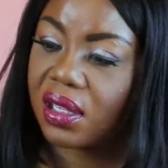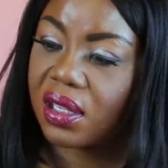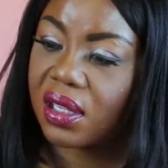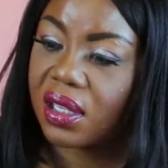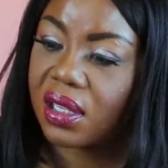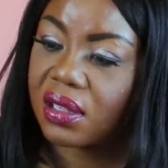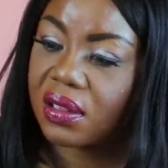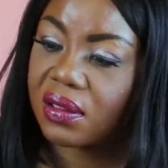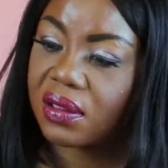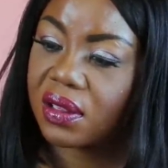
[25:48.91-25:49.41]
And
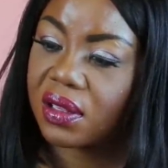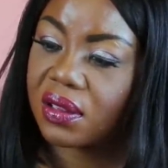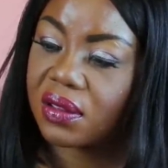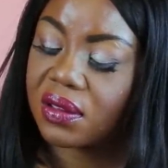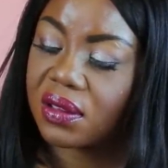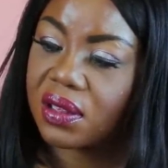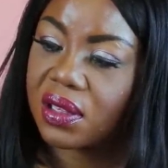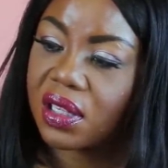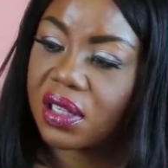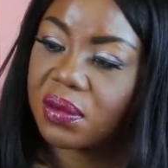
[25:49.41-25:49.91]
I don't
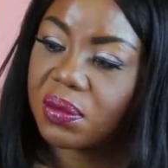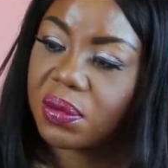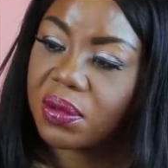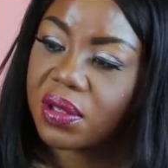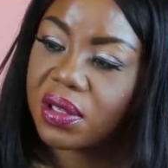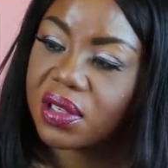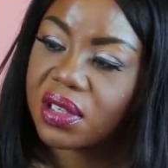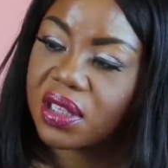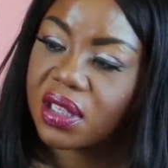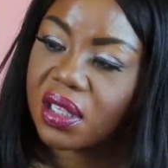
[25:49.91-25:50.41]
know. That's
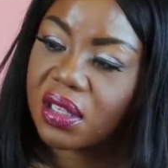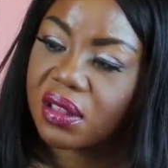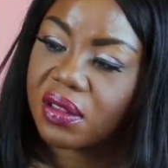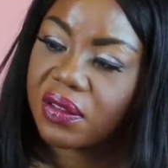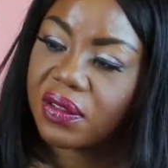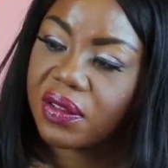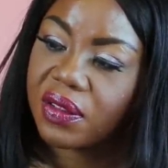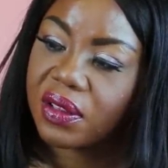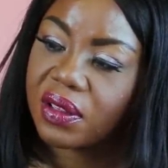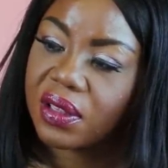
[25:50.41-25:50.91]
pretty
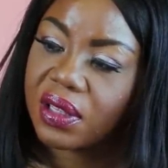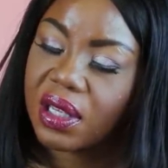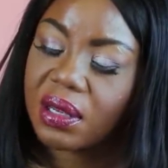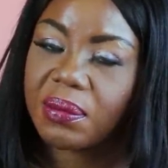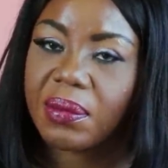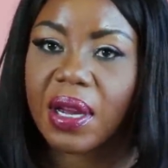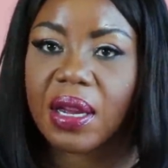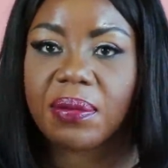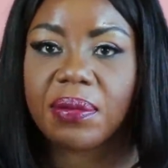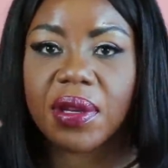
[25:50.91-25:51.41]
self. They
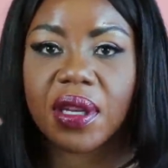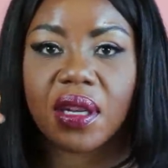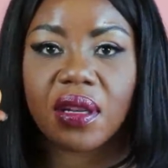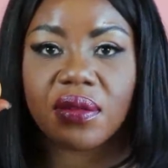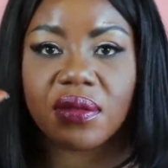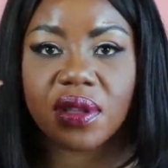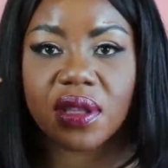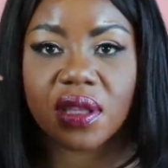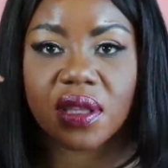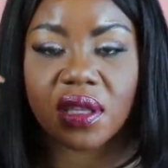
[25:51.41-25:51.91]
might be
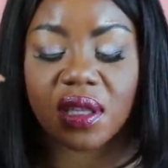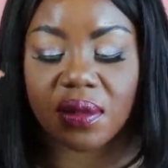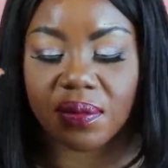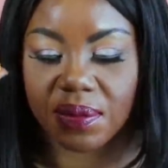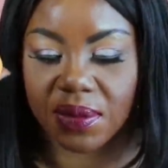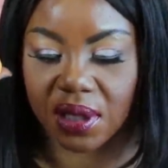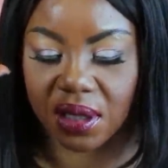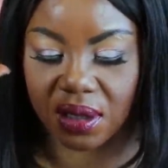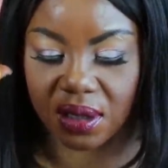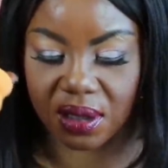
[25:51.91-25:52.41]
onto
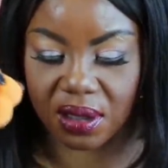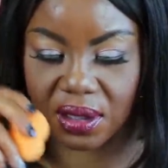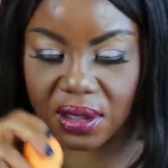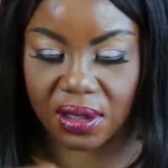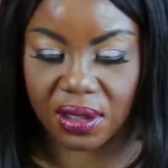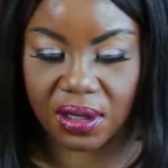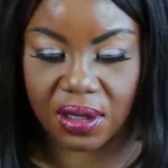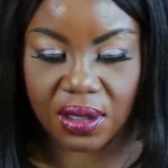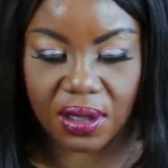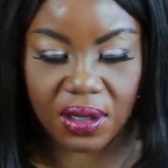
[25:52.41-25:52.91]
something.
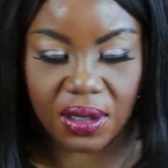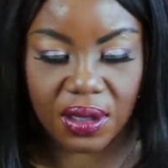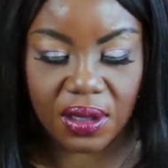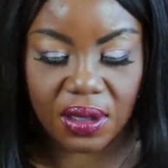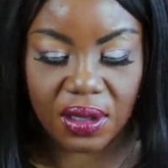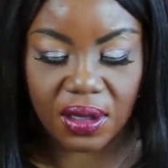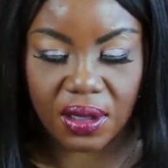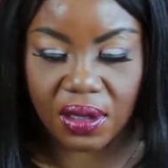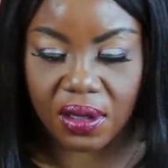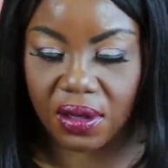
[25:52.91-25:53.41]

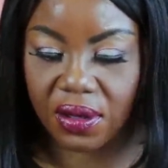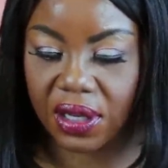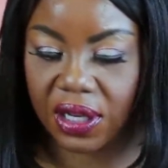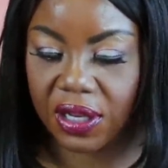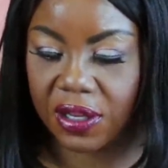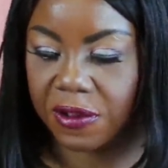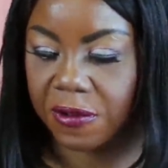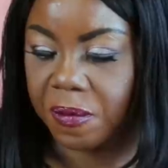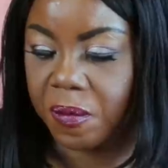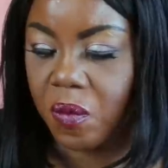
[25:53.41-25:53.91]

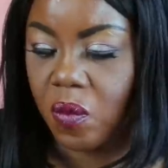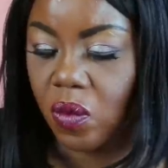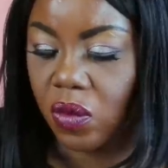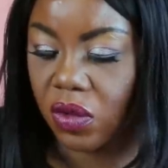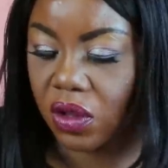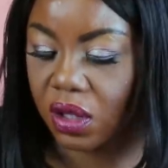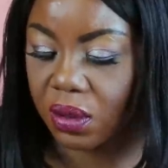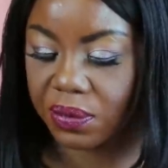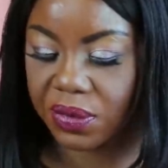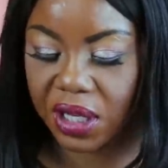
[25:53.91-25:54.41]
Okay.
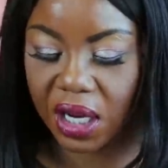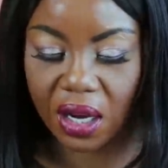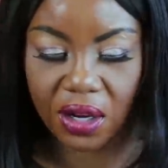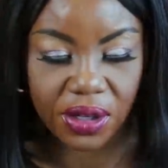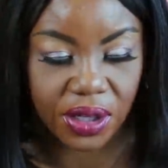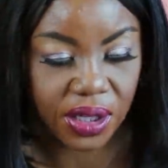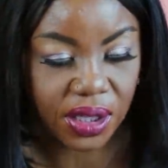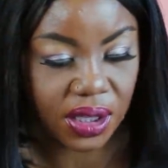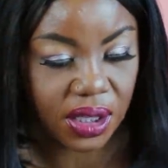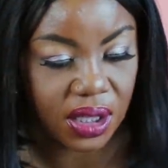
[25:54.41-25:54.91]
I'm
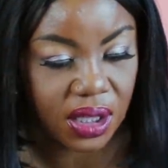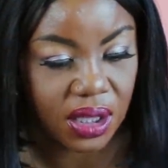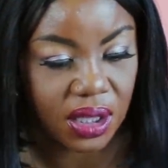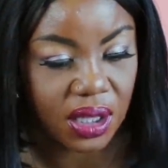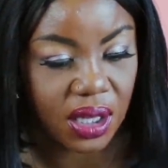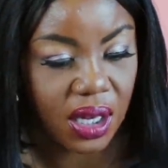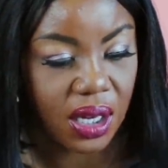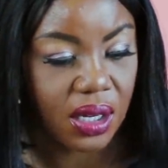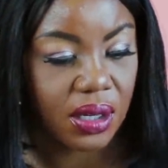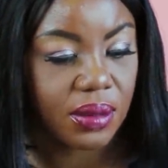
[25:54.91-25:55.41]
talking
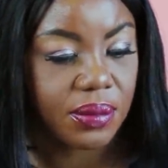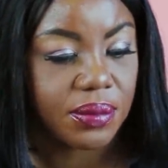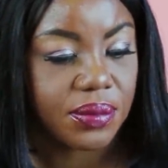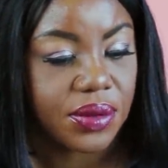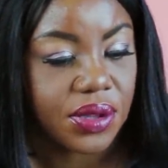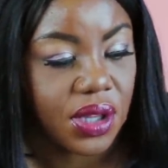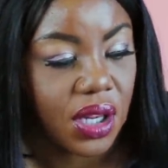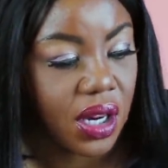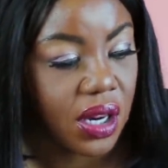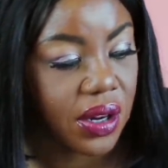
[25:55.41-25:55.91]
again, y'all.
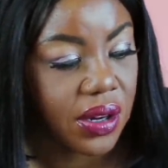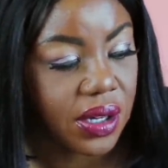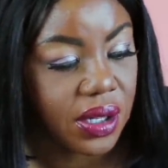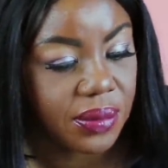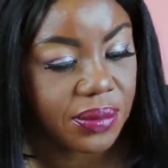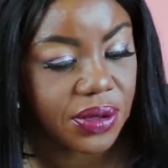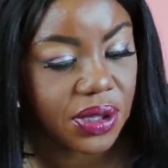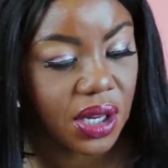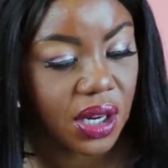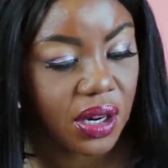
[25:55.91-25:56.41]
Sorry,
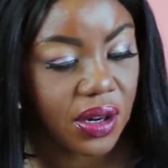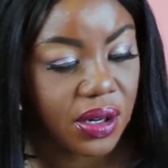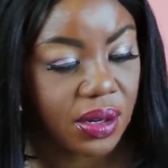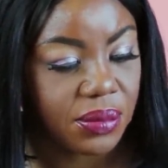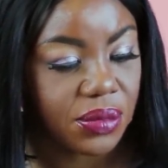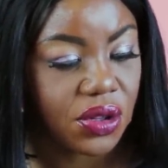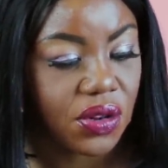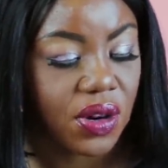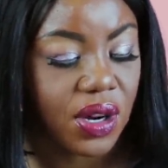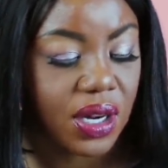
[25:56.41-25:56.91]
I'm sorry.
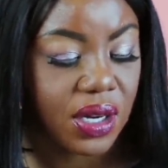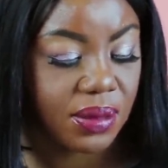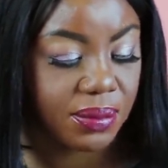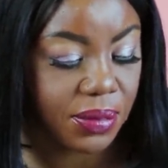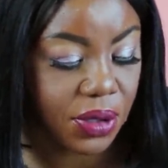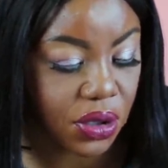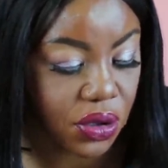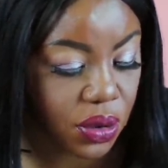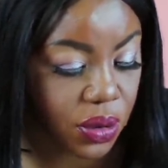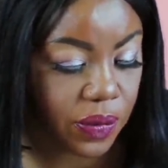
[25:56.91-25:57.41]
I'm trying to
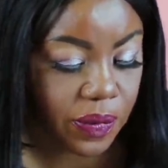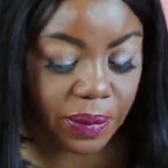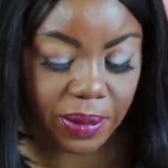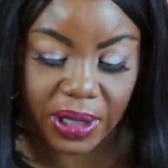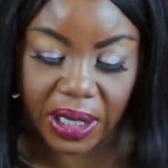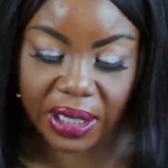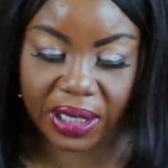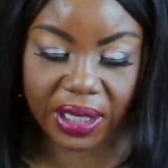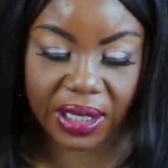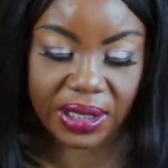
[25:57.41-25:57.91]
move,
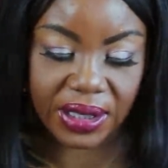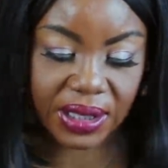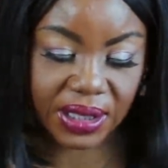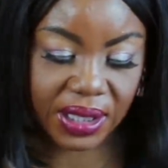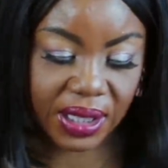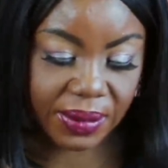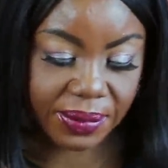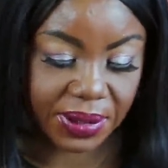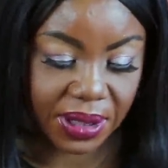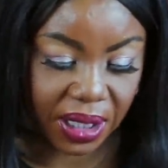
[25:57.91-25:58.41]
but I can't
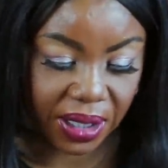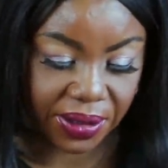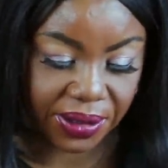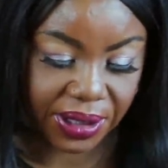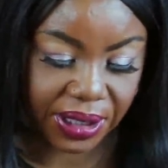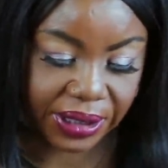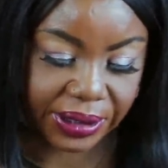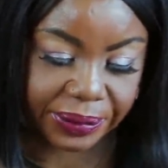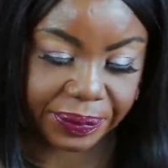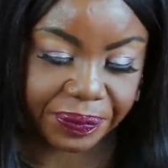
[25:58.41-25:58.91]
stop
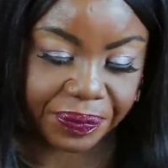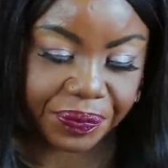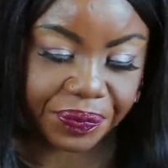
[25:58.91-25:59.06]
talking.